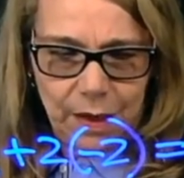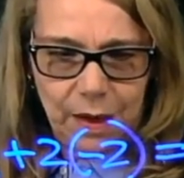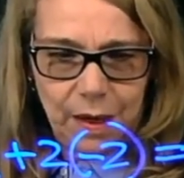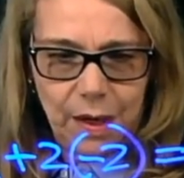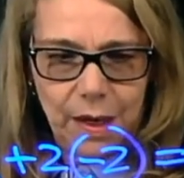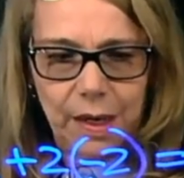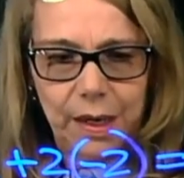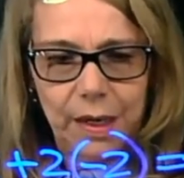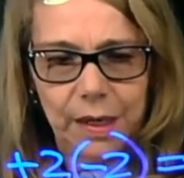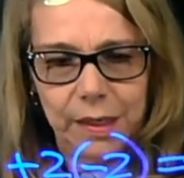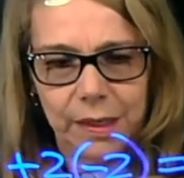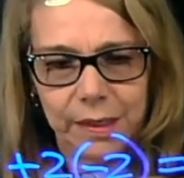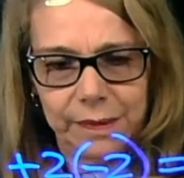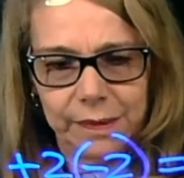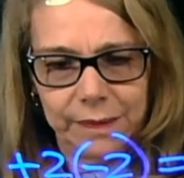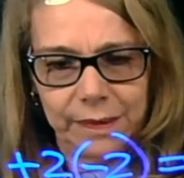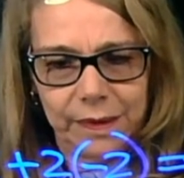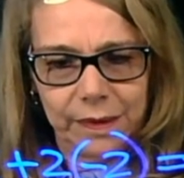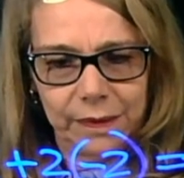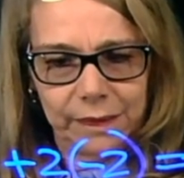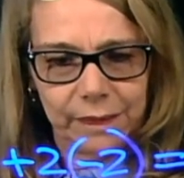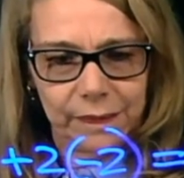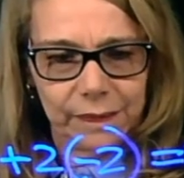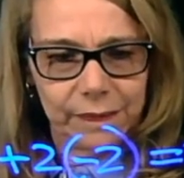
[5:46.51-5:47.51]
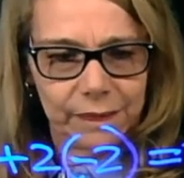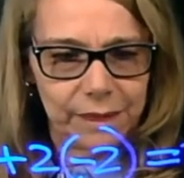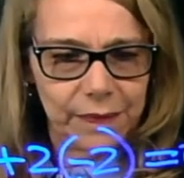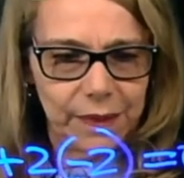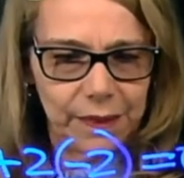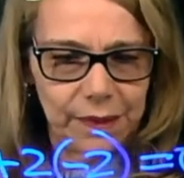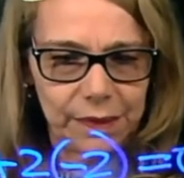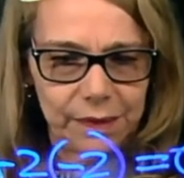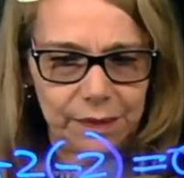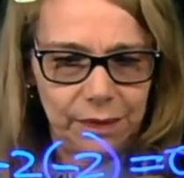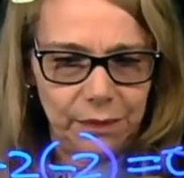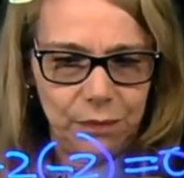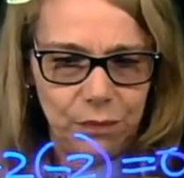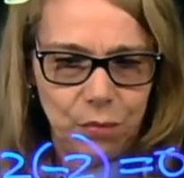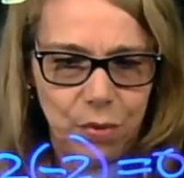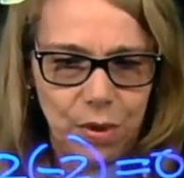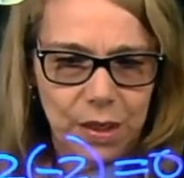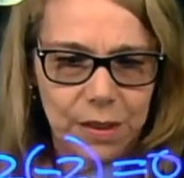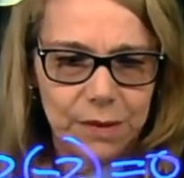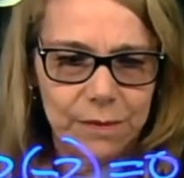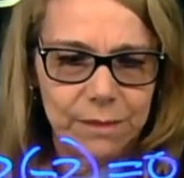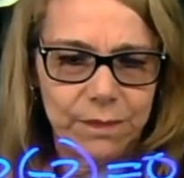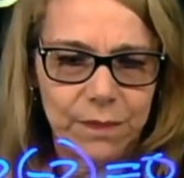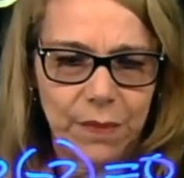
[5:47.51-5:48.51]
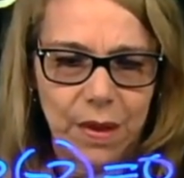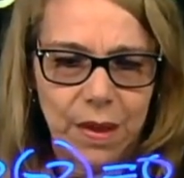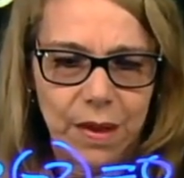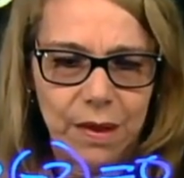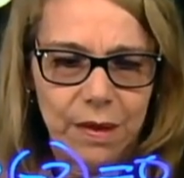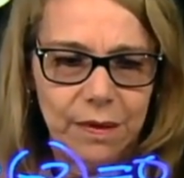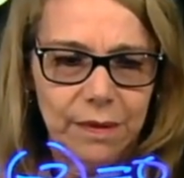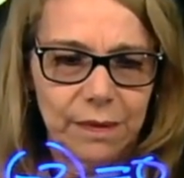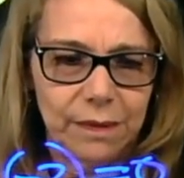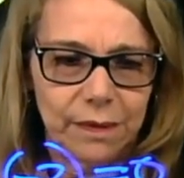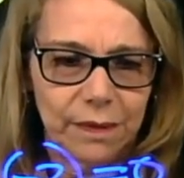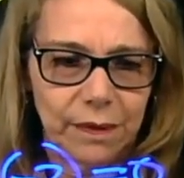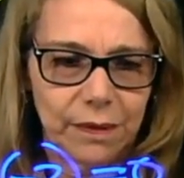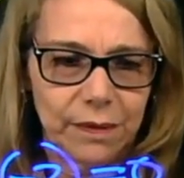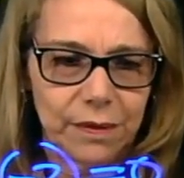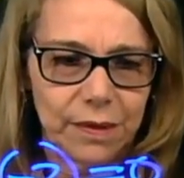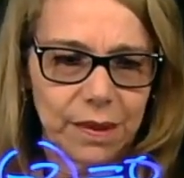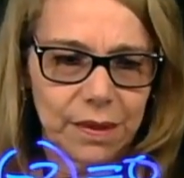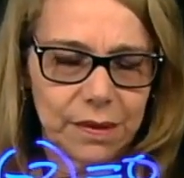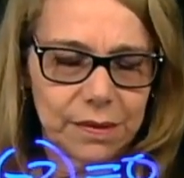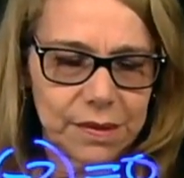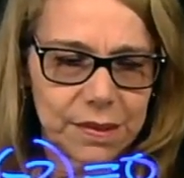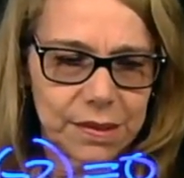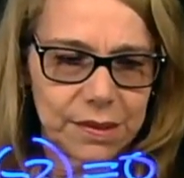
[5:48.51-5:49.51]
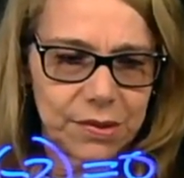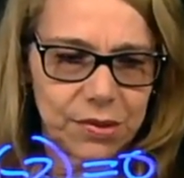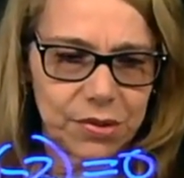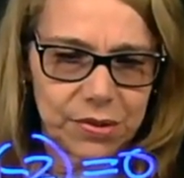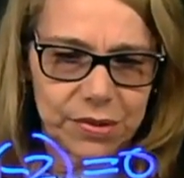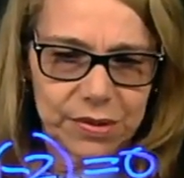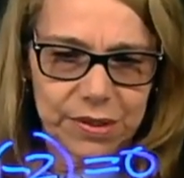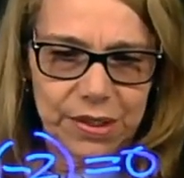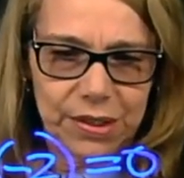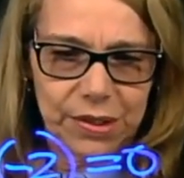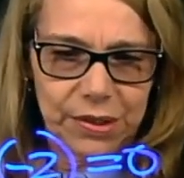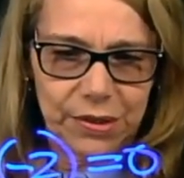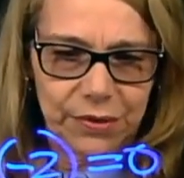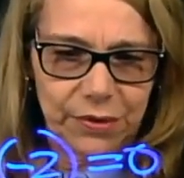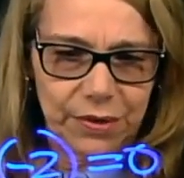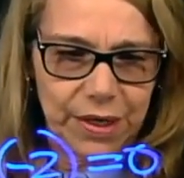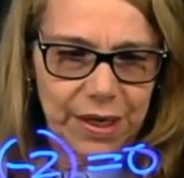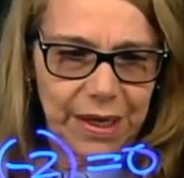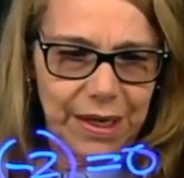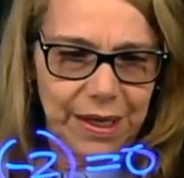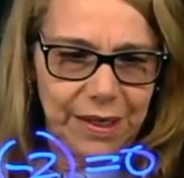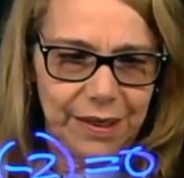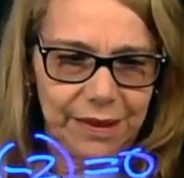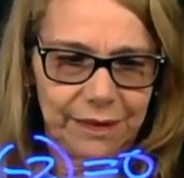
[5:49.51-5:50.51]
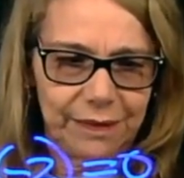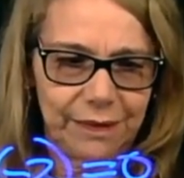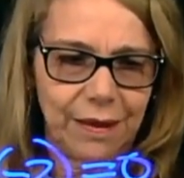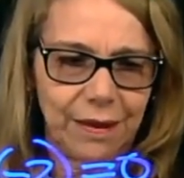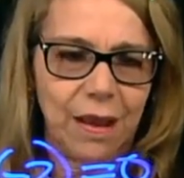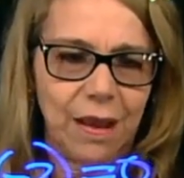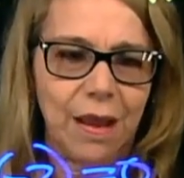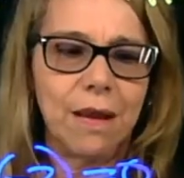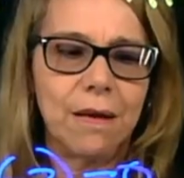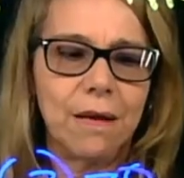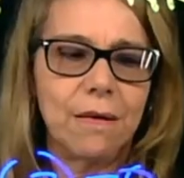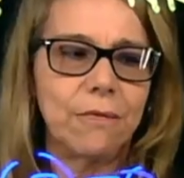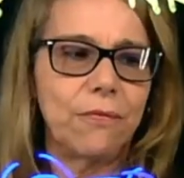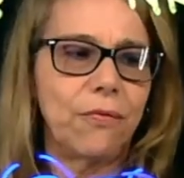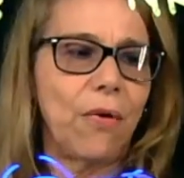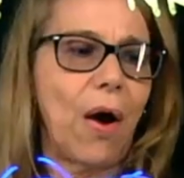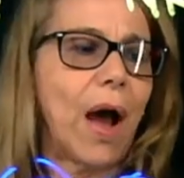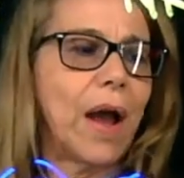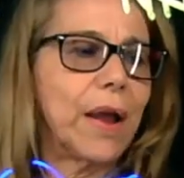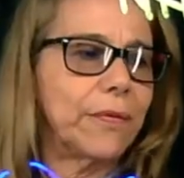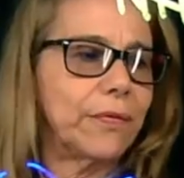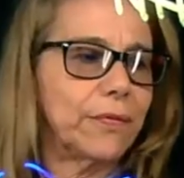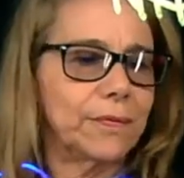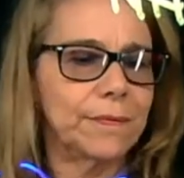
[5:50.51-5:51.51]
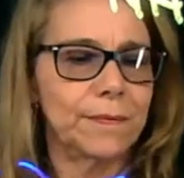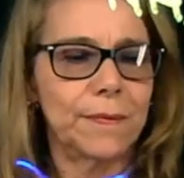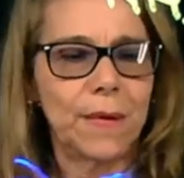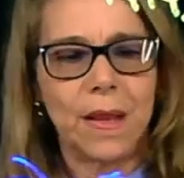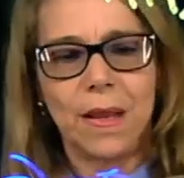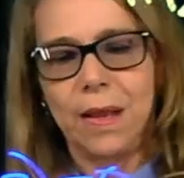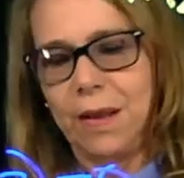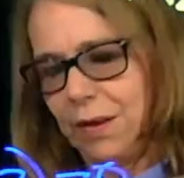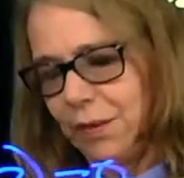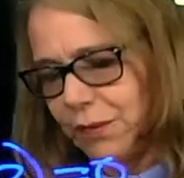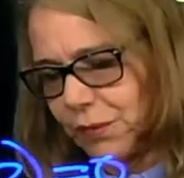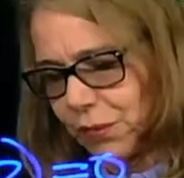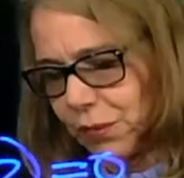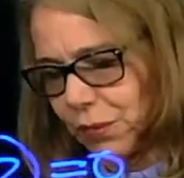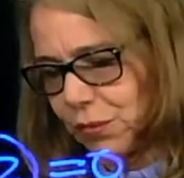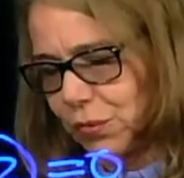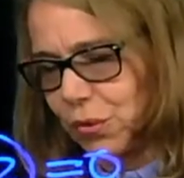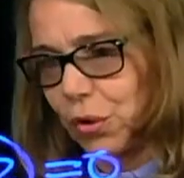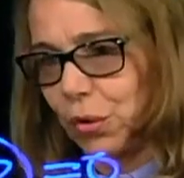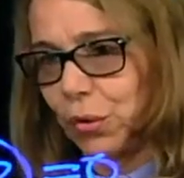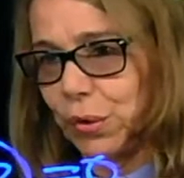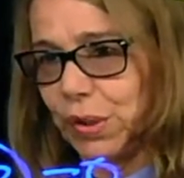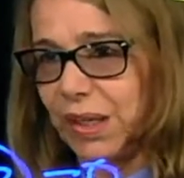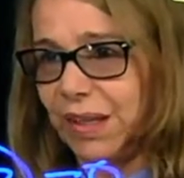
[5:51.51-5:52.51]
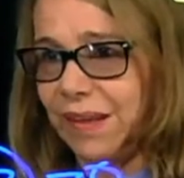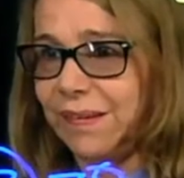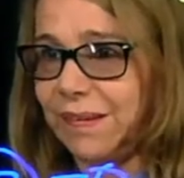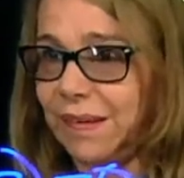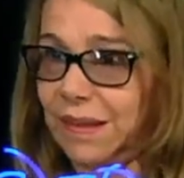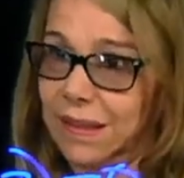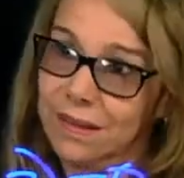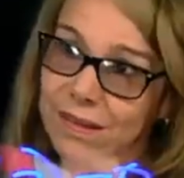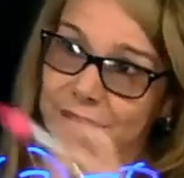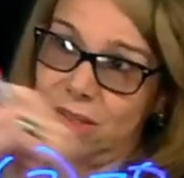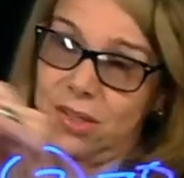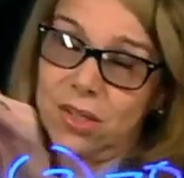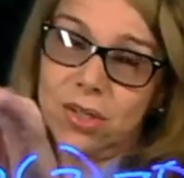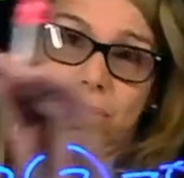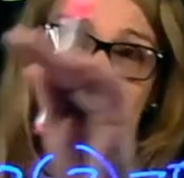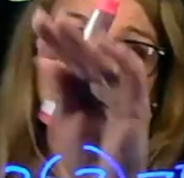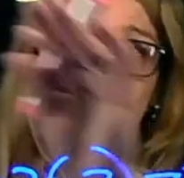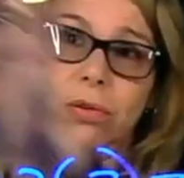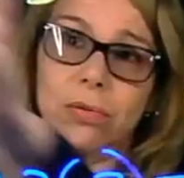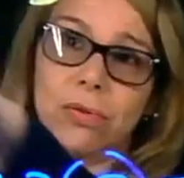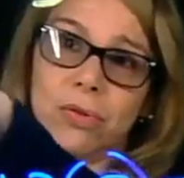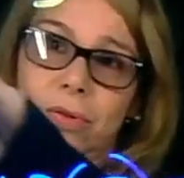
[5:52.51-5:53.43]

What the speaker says: and this is -1. So the oxidation here is 5. So notice in the salt,